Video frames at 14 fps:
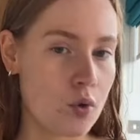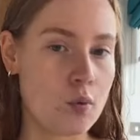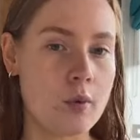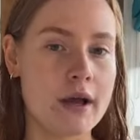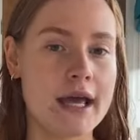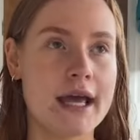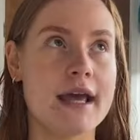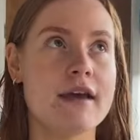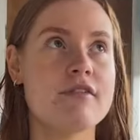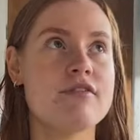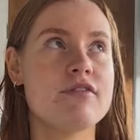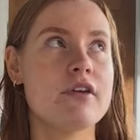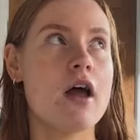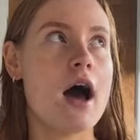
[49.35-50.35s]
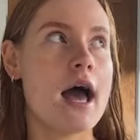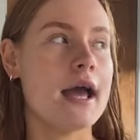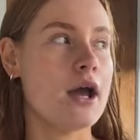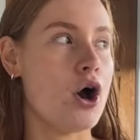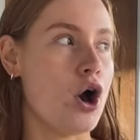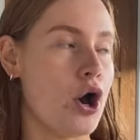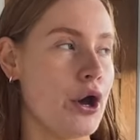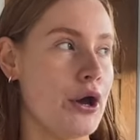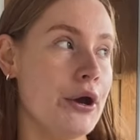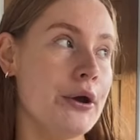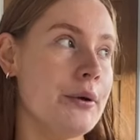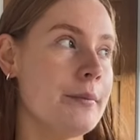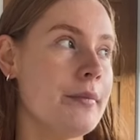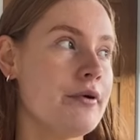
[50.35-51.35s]
we fly
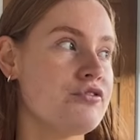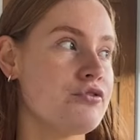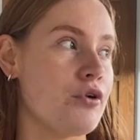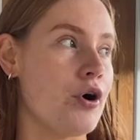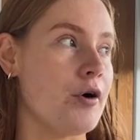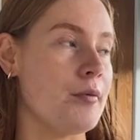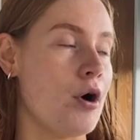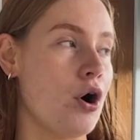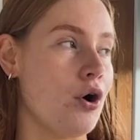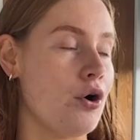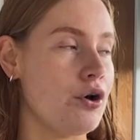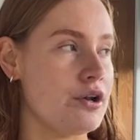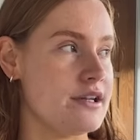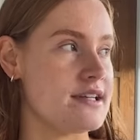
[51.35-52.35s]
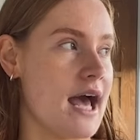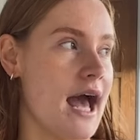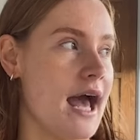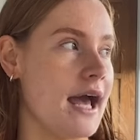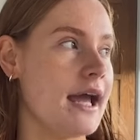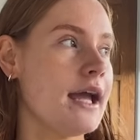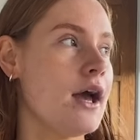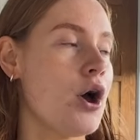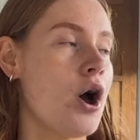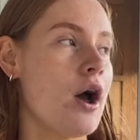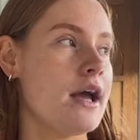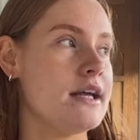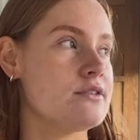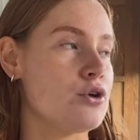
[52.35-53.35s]
home from our holiday
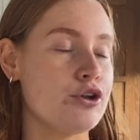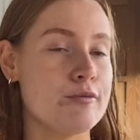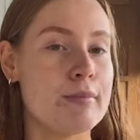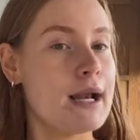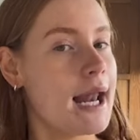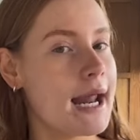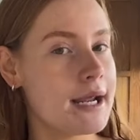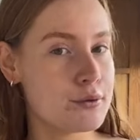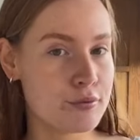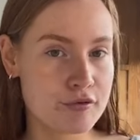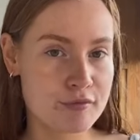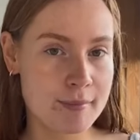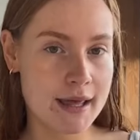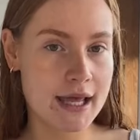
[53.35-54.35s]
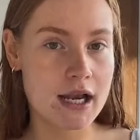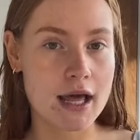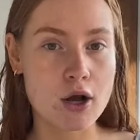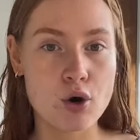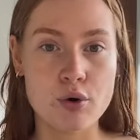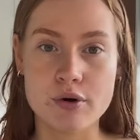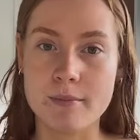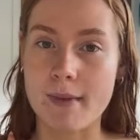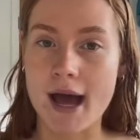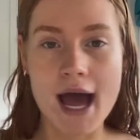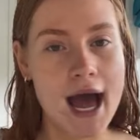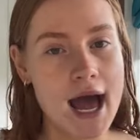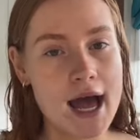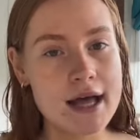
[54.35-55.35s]
he's on the plane with me like holding my
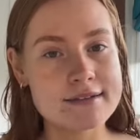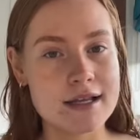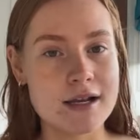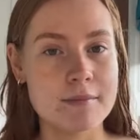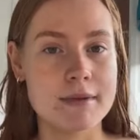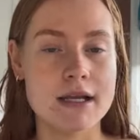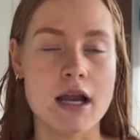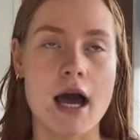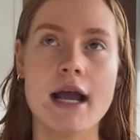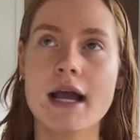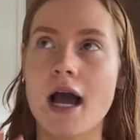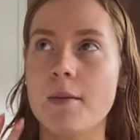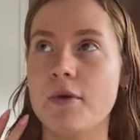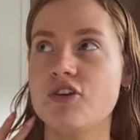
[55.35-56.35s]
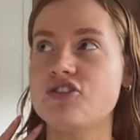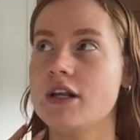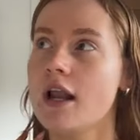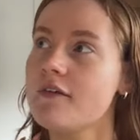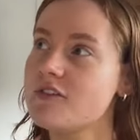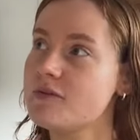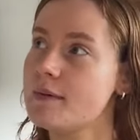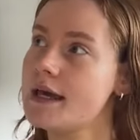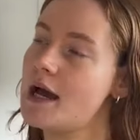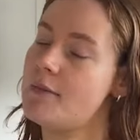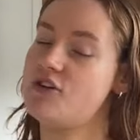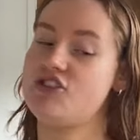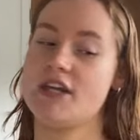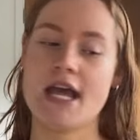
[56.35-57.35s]
hand telling me like how much he loves me
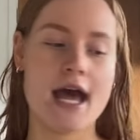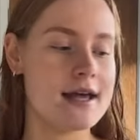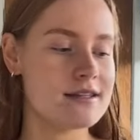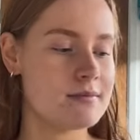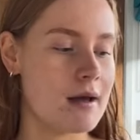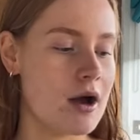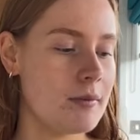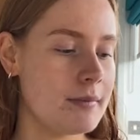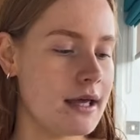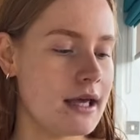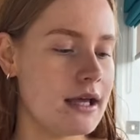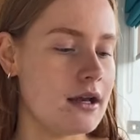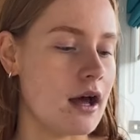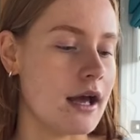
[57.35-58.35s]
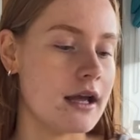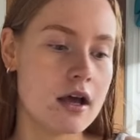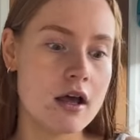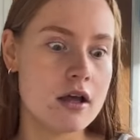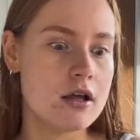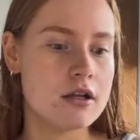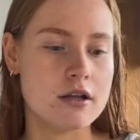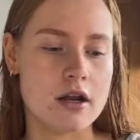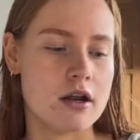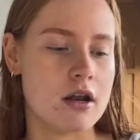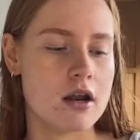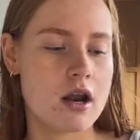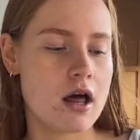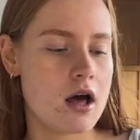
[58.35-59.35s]
how much he cares about me like la la
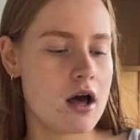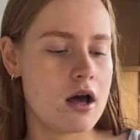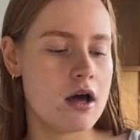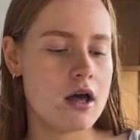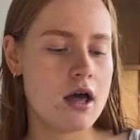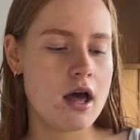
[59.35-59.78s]
la la